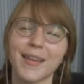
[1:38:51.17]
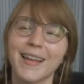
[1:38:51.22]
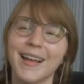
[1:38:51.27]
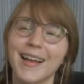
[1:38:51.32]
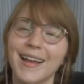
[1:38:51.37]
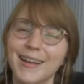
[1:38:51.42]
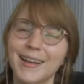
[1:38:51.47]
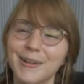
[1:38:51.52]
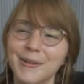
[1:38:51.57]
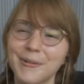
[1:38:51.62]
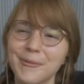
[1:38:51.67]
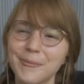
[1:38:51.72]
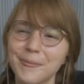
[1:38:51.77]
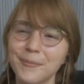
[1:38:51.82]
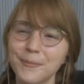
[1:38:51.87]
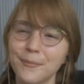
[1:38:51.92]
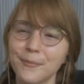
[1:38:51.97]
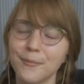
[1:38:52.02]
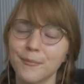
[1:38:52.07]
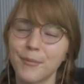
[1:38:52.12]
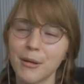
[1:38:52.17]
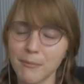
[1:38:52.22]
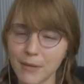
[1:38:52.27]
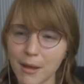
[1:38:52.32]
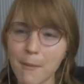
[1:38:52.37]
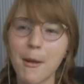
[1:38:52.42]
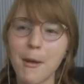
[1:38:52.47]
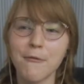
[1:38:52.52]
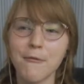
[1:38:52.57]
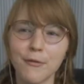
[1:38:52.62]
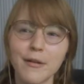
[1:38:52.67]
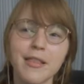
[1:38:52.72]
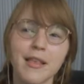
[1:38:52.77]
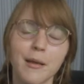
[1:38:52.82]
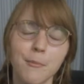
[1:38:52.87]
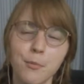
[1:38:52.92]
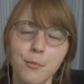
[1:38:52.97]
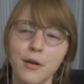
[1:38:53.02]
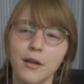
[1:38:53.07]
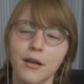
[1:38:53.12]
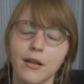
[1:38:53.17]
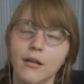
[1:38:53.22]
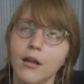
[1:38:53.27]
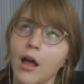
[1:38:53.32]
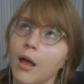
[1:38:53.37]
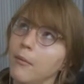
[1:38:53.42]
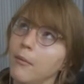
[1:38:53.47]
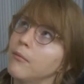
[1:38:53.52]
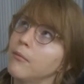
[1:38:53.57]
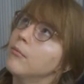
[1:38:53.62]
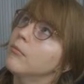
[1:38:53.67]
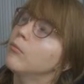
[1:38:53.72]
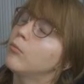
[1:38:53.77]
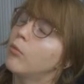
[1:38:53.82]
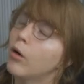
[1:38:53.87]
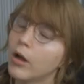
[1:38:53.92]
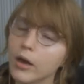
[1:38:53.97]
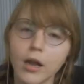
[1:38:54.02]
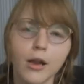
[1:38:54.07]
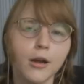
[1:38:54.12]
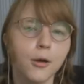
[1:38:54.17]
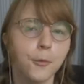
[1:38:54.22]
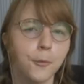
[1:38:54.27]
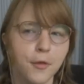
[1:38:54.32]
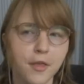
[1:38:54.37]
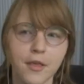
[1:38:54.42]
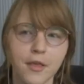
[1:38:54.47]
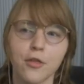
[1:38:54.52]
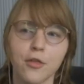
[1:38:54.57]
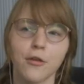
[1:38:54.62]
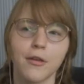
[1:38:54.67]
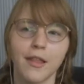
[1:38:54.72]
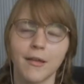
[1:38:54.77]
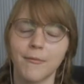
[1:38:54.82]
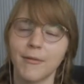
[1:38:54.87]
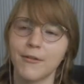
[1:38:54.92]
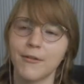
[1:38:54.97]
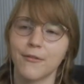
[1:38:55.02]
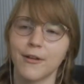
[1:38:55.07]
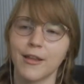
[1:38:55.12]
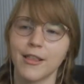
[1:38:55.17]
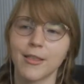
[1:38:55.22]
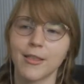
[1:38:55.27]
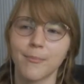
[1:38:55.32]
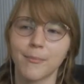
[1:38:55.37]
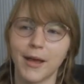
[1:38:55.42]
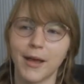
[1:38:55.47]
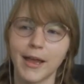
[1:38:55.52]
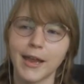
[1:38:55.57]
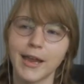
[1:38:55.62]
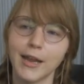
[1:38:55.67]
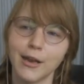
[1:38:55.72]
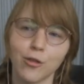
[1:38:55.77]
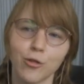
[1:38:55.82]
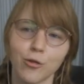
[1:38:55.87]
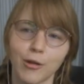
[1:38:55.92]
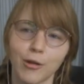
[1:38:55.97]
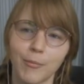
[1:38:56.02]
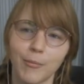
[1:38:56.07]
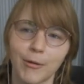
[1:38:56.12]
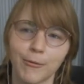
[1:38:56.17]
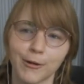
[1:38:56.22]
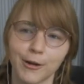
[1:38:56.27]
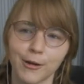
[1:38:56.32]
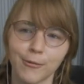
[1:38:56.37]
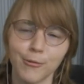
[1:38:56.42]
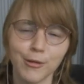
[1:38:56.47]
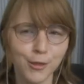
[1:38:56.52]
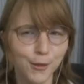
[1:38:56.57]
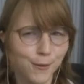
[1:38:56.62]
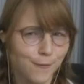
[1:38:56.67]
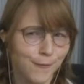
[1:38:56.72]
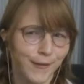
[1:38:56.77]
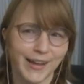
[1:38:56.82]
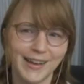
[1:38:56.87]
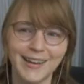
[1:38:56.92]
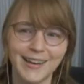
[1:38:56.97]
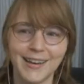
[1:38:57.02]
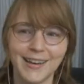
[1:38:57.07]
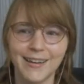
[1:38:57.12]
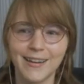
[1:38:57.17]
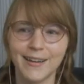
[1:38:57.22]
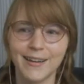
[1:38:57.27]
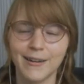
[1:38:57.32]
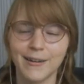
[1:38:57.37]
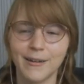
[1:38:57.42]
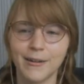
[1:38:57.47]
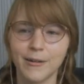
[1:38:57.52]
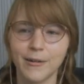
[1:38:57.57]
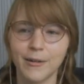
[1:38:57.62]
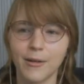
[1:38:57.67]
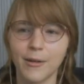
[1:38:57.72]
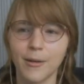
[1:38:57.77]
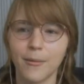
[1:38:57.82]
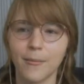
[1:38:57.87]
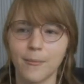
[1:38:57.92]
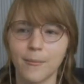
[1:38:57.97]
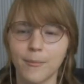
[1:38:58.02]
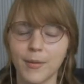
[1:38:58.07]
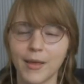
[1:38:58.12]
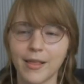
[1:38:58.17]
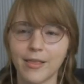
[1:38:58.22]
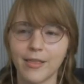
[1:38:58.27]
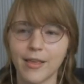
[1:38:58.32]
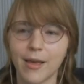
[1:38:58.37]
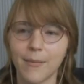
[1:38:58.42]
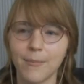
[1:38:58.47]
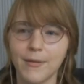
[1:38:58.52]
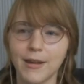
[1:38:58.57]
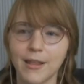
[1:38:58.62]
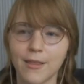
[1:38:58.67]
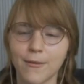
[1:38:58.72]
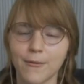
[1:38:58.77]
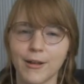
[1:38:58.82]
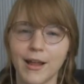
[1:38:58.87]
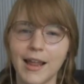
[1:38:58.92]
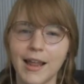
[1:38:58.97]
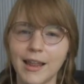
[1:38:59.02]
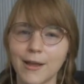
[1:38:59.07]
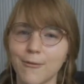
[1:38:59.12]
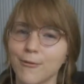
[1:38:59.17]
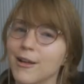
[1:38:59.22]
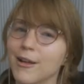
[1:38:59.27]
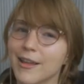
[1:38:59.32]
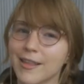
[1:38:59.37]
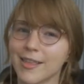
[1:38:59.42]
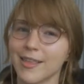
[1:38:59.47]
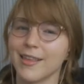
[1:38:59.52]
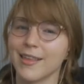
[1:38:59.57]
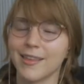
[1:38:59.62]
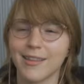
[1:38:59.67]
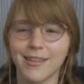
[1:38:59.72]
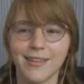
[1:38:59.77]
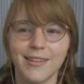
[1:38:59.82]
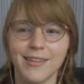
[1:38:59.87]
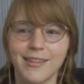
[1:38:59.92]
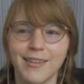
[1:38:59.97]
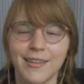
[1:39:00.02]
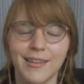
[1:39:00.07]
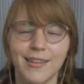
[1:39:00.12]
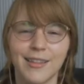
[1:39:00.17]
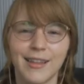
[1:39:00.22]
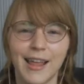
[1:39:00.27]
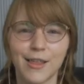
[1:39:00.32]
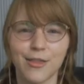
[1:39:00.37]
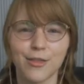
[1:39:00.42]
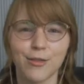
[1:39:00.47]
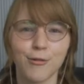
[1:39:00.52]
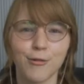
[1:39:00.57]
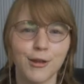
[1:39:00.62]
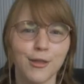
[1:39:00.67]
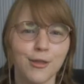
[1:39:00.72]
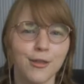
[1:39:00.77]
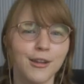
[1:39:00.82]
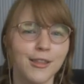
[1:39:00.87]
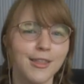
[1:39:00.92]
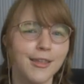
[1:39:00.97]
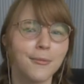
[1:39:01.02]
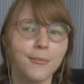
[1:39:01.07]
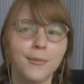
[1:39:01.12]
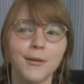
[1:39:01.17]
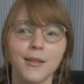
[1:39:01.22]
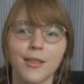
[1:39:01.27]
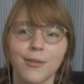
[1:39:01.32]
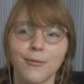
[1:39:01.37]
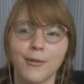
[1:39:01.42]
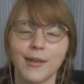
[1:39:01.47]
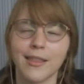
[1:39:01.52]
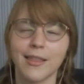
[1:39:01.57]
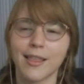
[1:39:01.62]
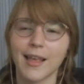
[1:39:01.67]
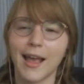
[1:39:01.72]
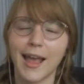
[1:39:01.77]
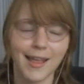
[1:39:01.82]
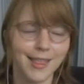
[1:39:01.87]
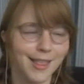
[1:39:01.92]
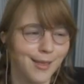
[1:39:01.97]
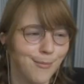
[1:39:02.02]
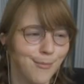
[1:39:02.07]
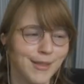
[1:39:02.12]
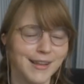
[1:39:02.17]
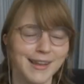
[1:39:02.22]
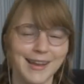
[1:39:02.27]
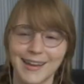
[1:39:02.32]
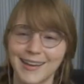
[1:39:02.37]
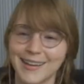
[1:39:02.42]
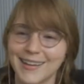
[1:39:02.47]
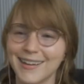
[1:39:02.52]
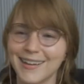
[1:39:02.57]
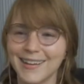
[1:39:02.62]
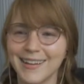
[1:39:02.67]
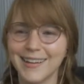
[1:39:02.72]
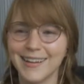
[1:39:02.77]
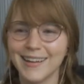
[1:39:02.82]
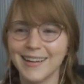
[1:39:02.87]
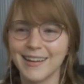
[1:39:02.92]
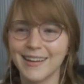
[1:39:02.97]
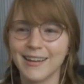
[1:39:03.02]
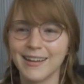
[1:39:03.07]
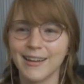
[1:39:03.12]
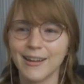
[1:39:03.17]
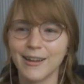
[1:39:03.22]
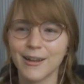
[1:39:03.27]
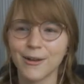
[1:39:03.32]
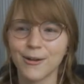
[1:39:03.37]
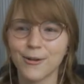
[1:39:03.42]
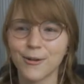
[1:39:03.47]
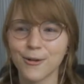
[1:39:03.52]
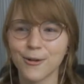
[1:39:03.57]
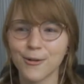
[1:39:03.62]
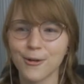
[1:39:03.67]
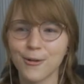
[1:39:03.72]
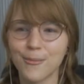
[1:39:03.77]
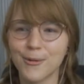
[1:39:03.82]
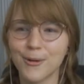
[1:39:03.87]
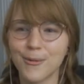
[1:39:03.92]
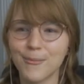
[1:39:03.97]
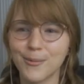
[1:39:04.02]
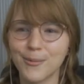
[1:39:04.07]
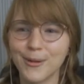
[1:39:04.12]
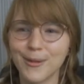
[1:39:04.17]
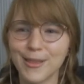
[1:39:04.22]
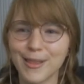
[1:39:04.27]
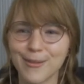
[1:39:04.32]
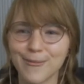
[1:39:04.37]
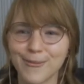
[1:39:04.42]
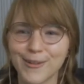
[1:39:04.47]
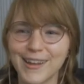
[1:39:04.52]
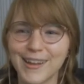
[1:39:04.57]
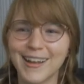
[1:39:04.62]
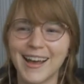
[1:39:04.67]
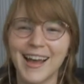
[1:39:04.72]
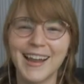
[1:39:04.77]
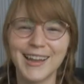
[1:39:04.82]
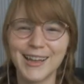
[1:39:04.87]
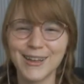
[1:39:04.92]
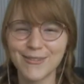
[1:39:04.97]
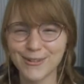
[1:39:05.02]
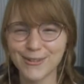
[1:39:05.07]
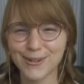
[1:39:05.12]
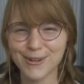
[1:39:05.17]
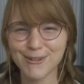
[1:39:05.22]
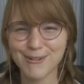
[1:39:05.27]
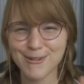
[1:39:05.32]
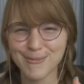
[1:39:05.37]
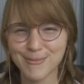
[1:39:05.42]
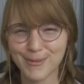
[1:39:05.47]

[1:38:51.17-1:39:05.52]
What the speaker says: But man, my friends, I'm 100% sure that my friends buy and enjoy my work, which is fine. Best Japanese food. I like wagashi, like traditional Japanese sweets. I had some today. Korokoro bonbons, real. I love korokoro